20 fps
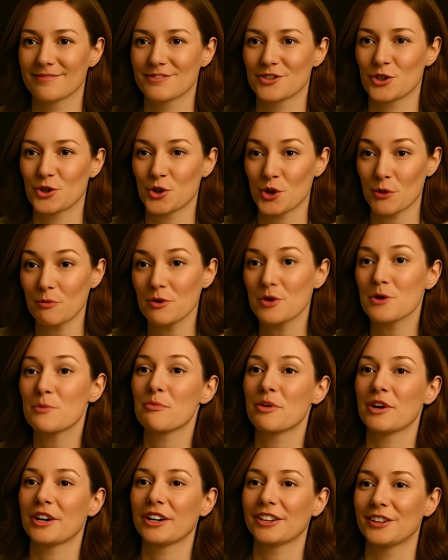So no
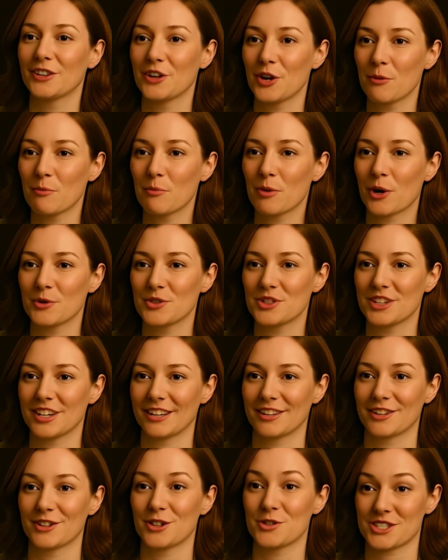blueprint, no
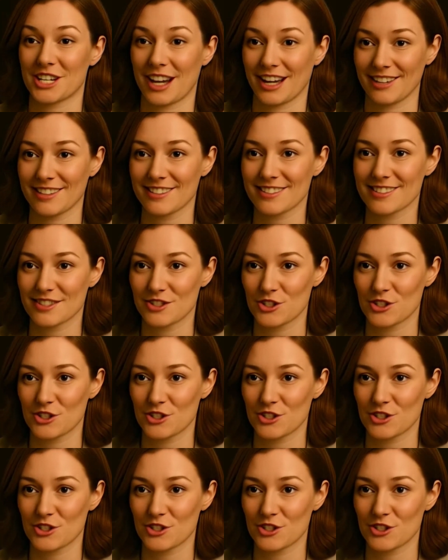protein. You silence the